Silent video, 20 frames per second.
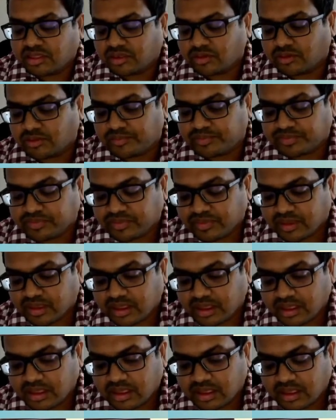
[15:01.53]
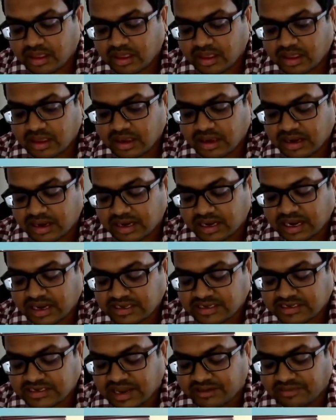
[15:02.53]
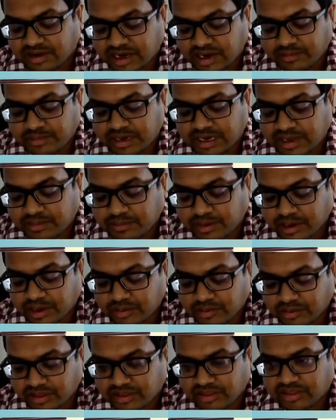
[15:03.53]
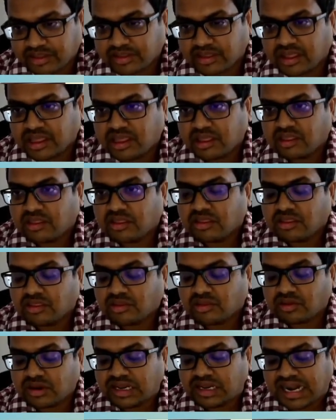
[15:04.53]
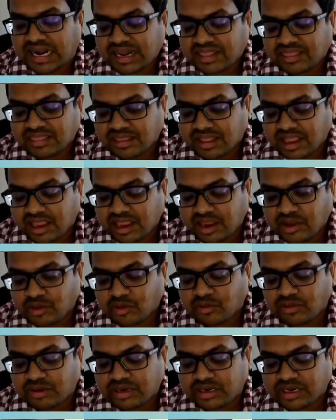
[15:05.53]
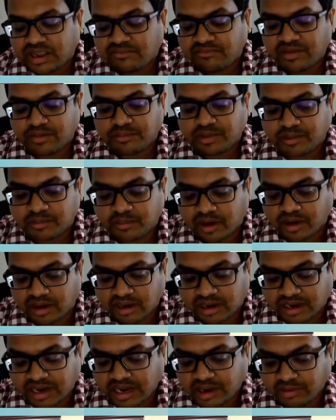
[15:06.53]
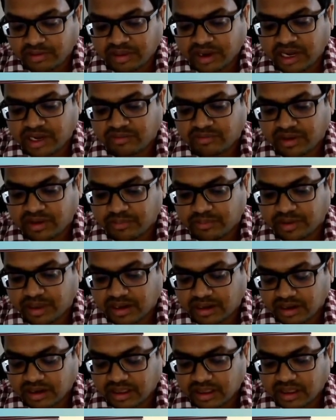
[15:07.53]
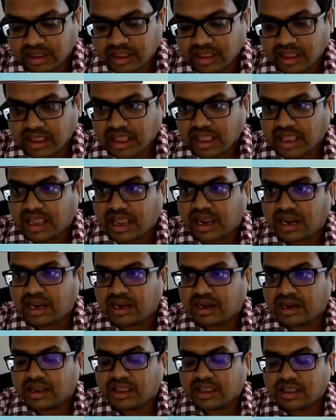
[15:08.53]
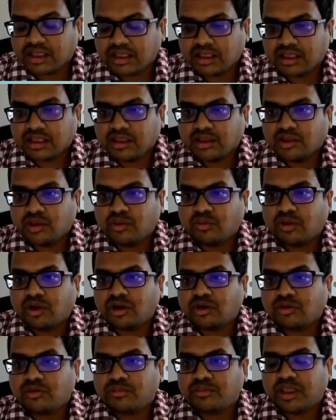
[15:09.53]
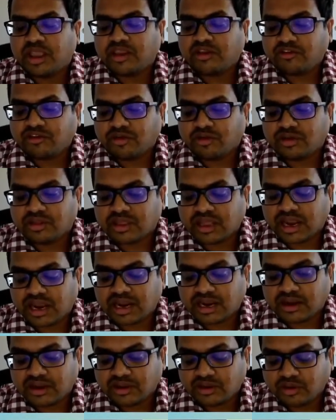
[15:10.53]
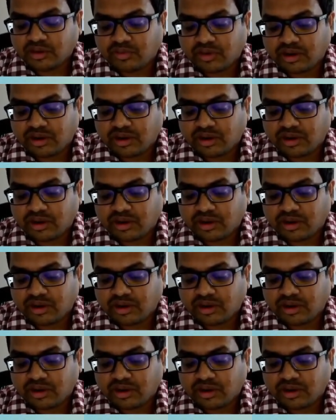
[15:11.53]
So let's dive a little bit deeper into this. So let's say you developed a model, right, using HeatWave, and you want to make sure that